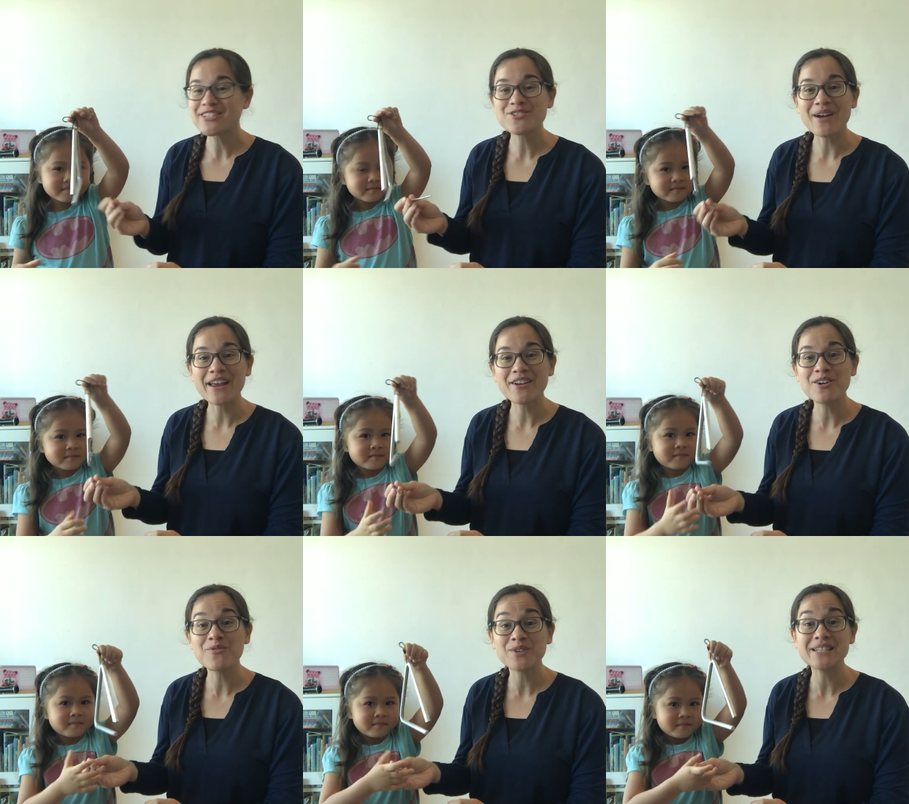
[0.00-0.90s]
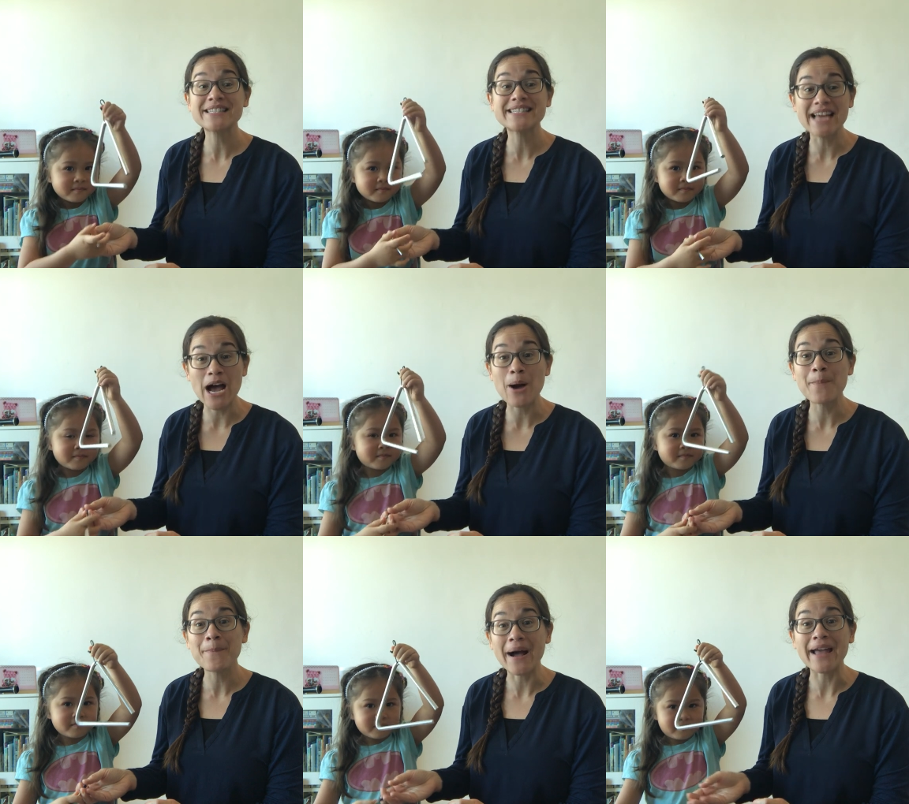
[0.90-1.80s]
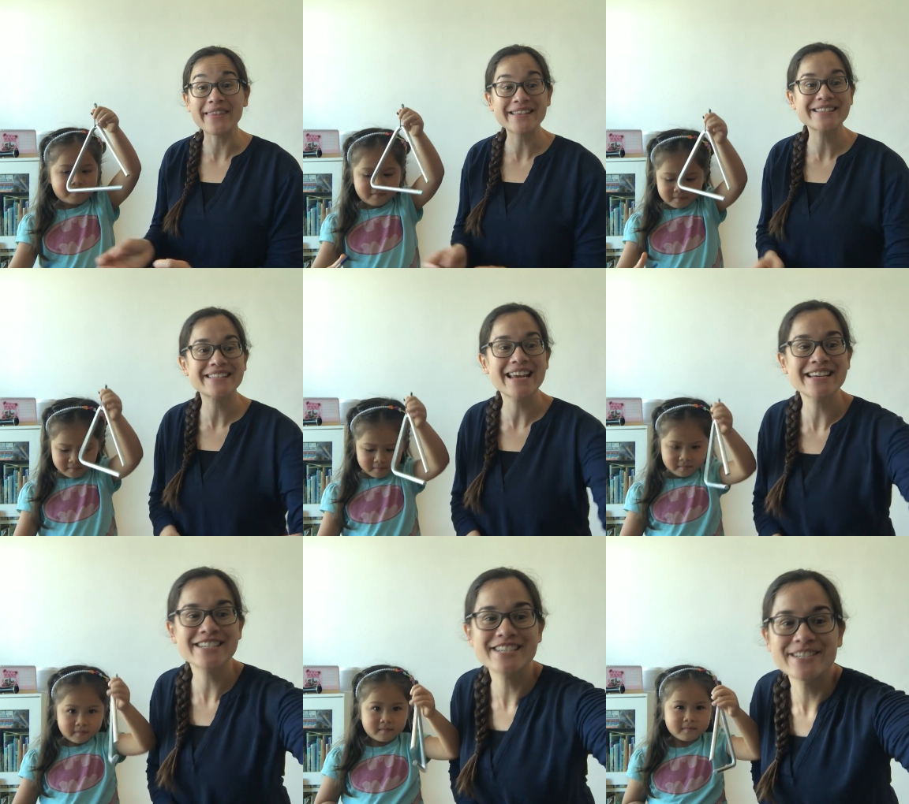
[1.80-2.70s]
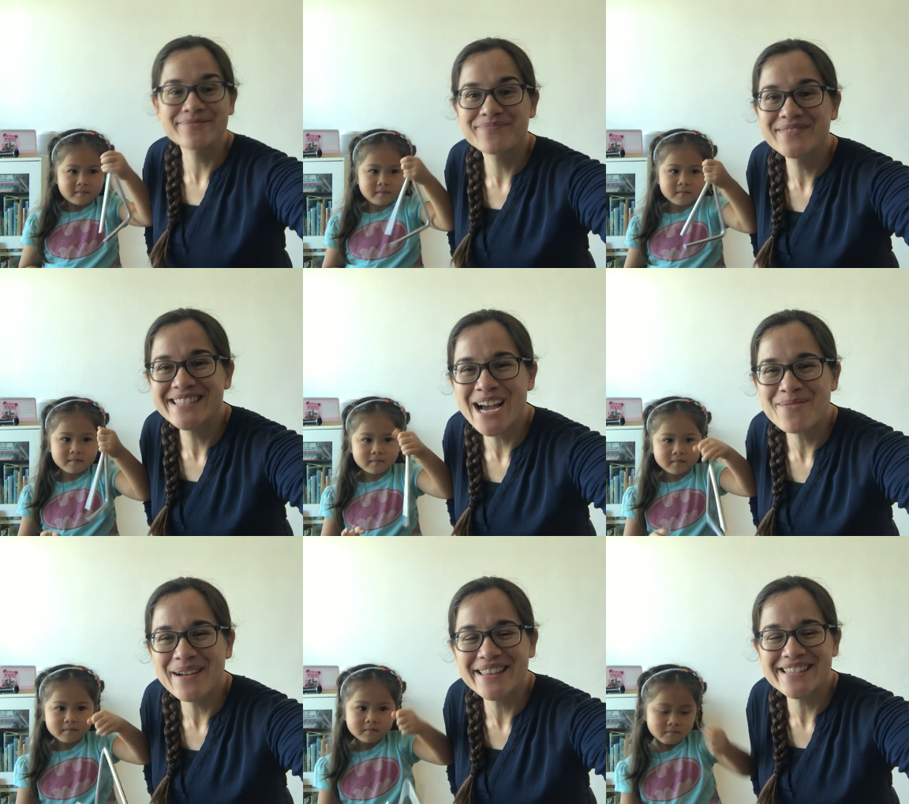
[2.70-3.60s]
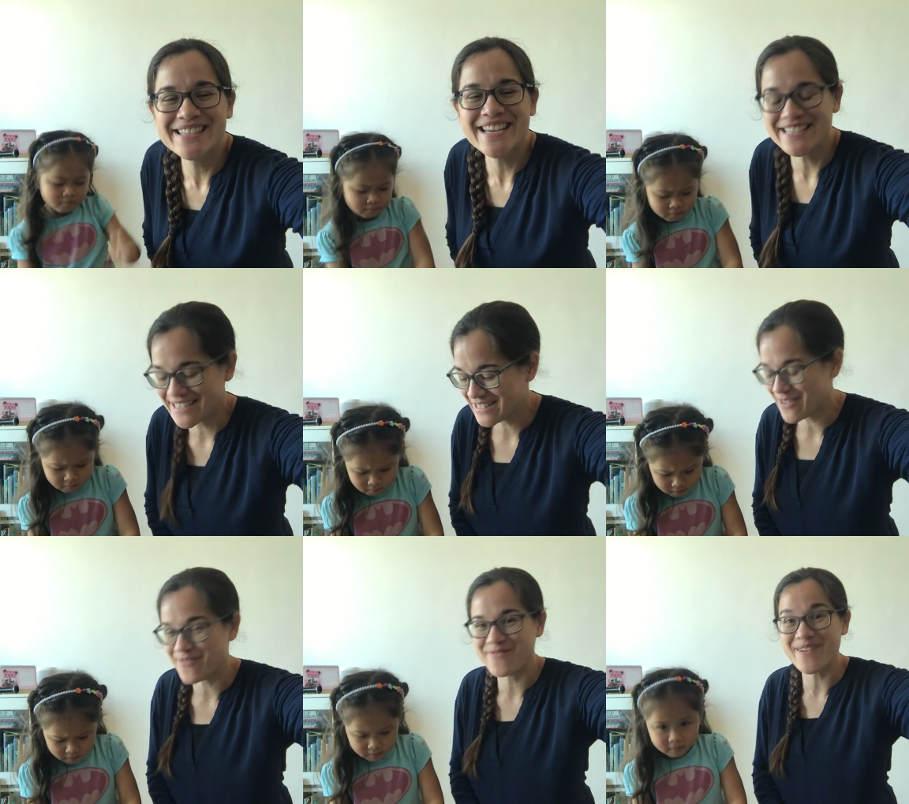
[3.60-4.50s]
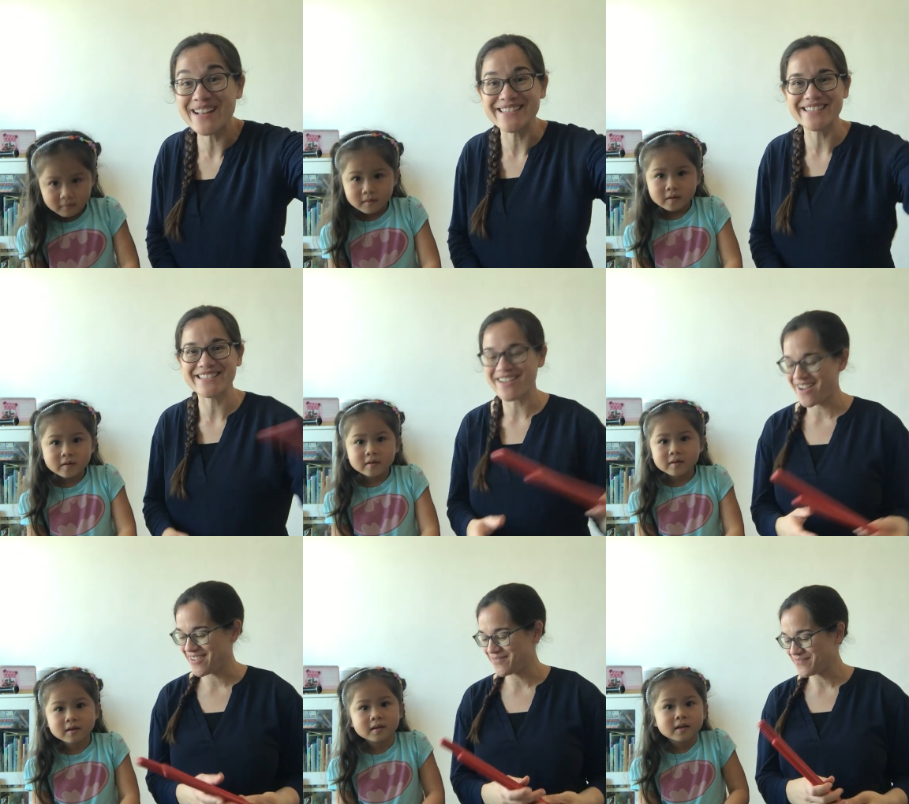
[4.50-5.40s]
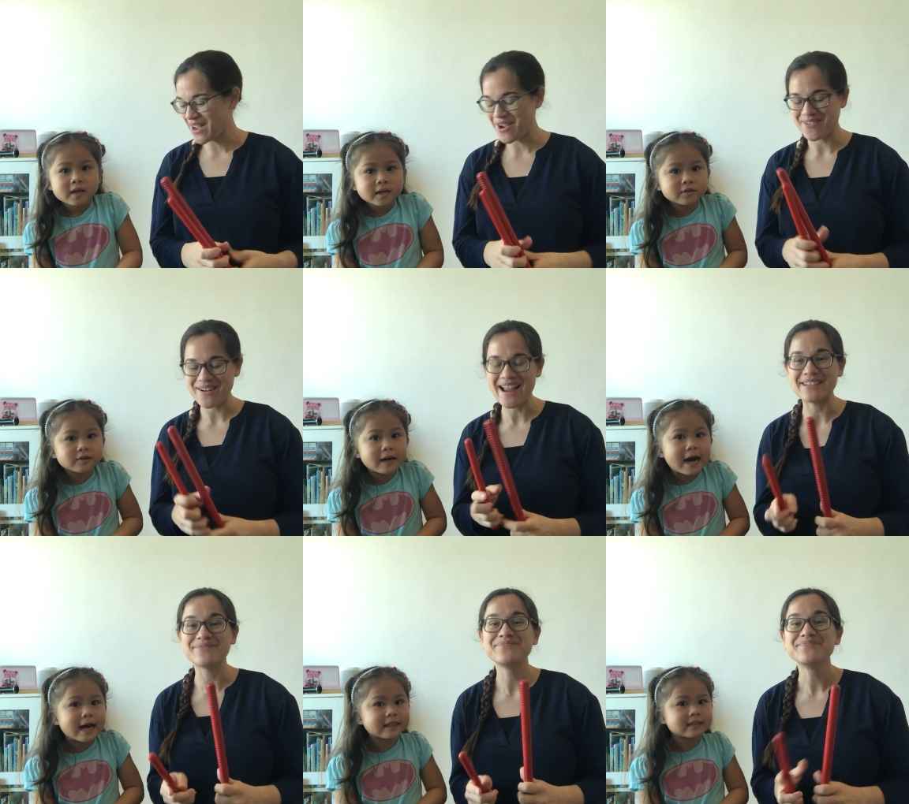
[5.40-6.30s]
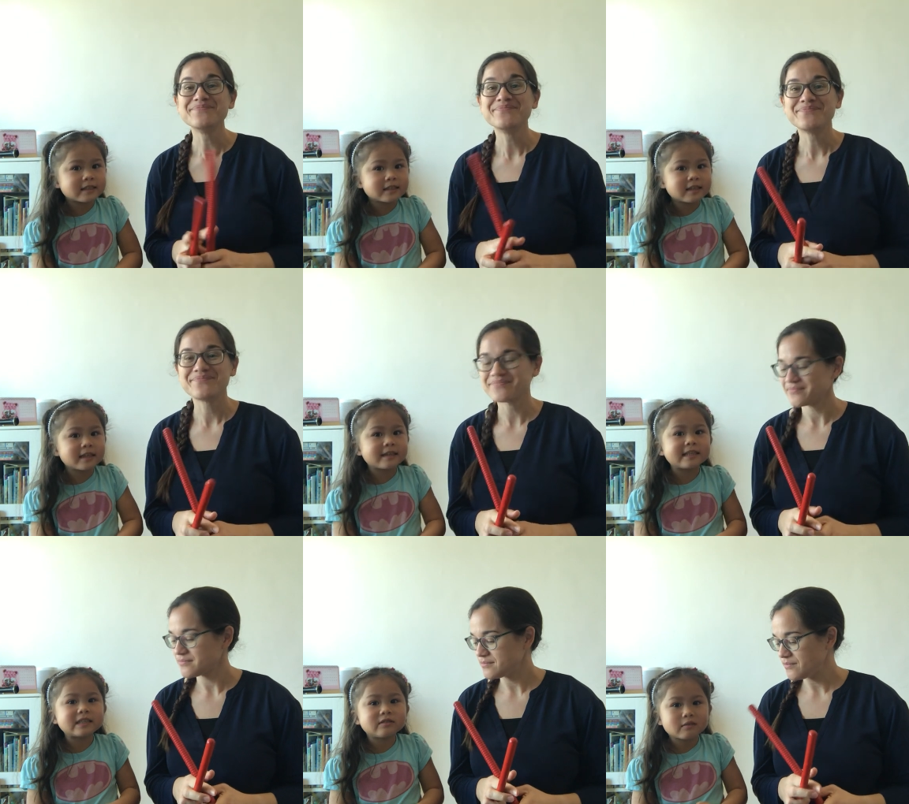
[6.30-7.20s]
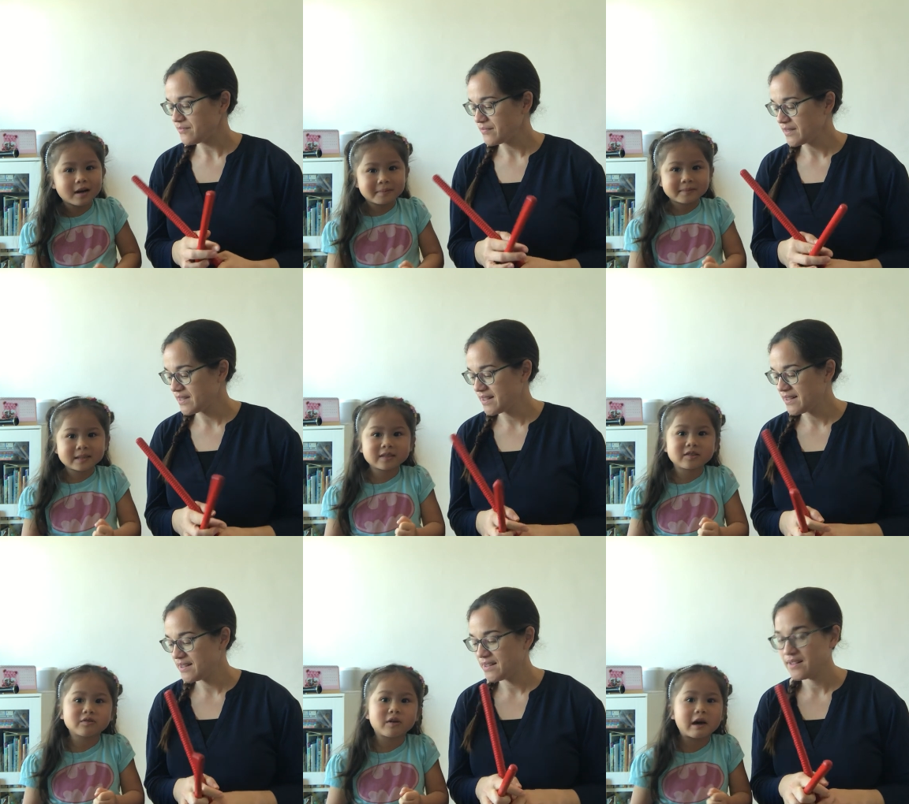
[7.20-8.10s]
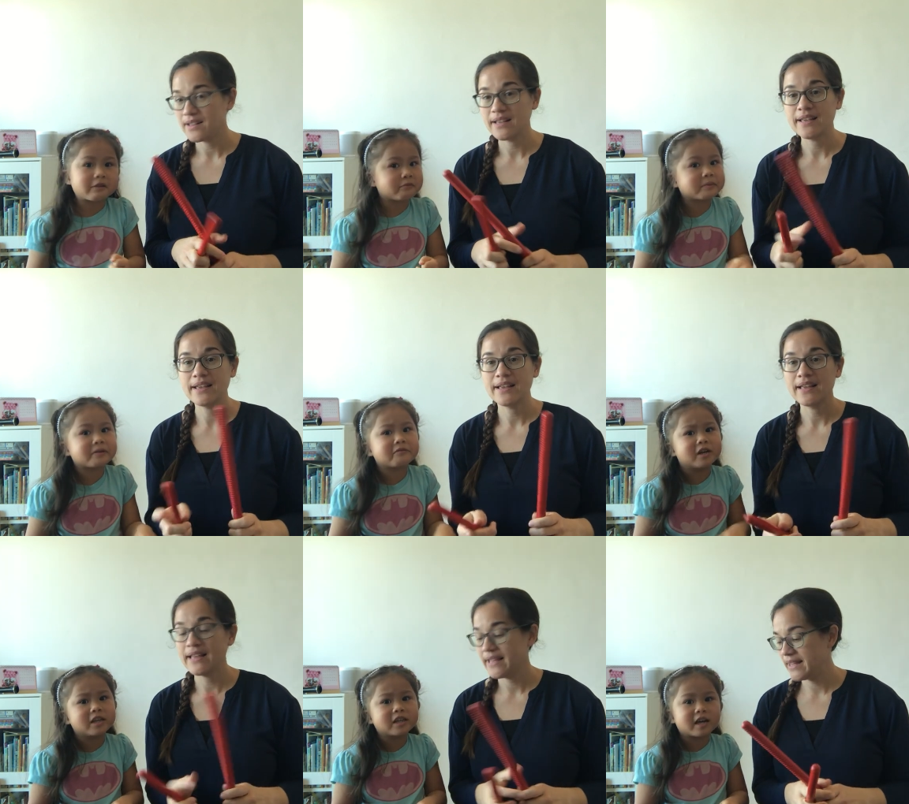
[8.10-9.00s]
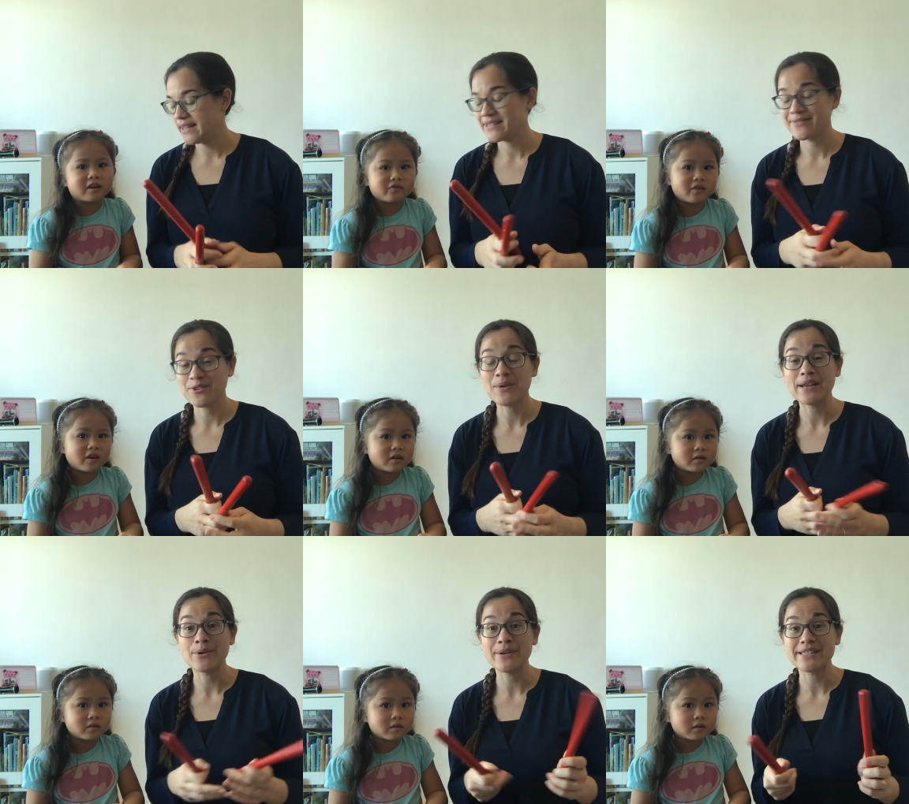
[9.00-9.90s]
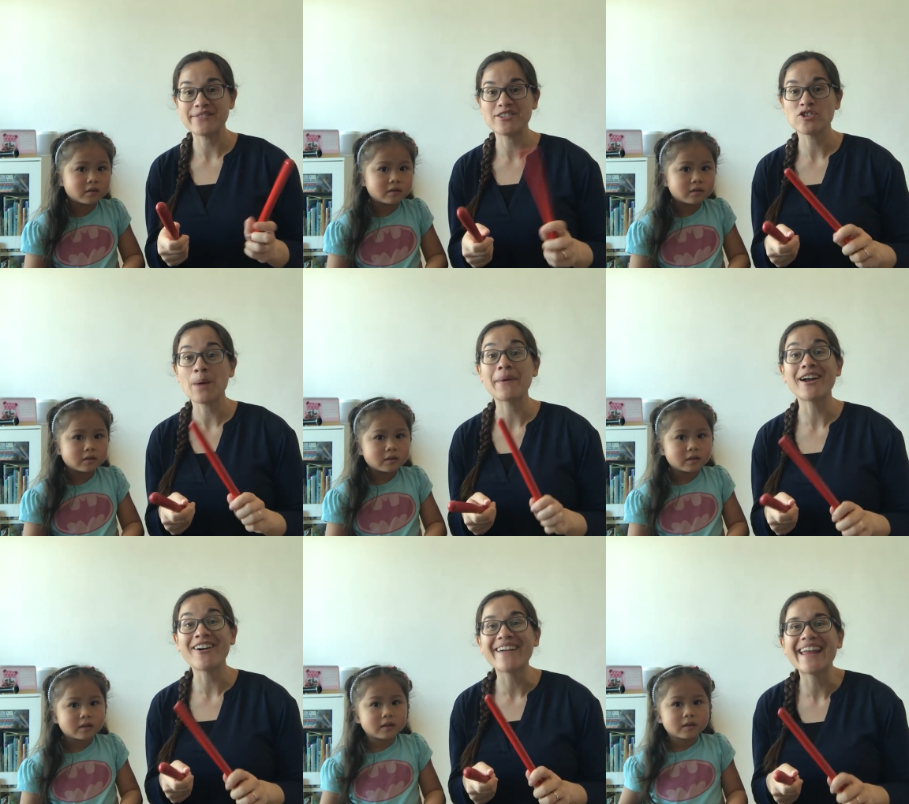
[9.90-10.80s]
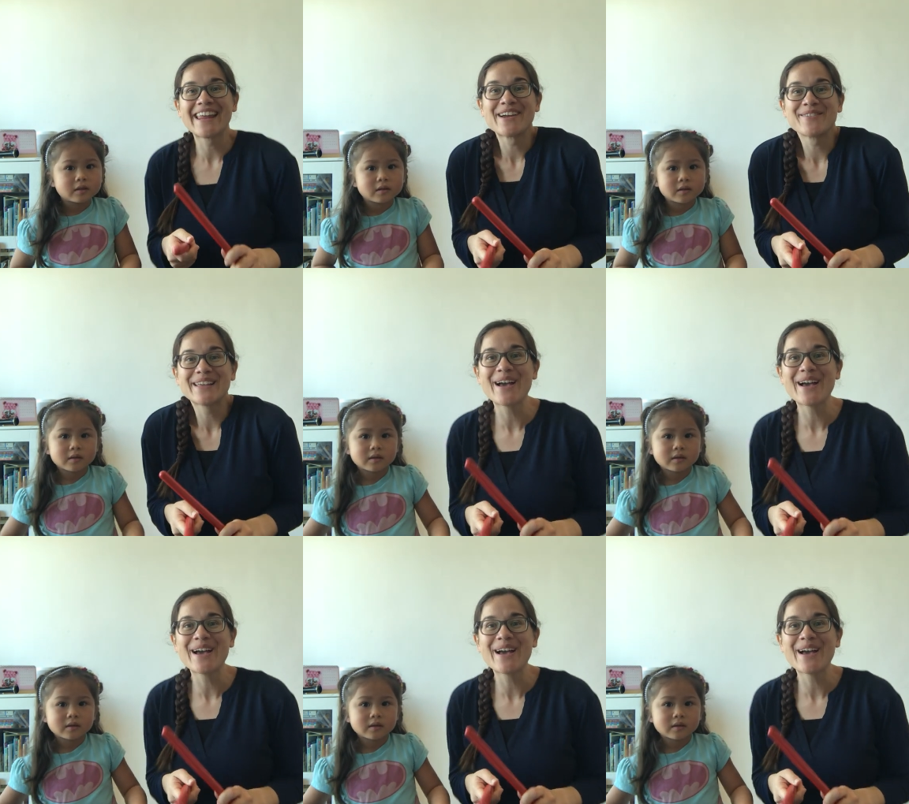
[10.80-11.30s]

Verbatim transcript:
Speaker 1: The triangle for Down by the Station. Down by the Station is a fun song.
Speaker 2: All right. If I accidentally dropped it, you have to be really careful.
Speaker 1: It's quite noisy if you drop it. All right, here we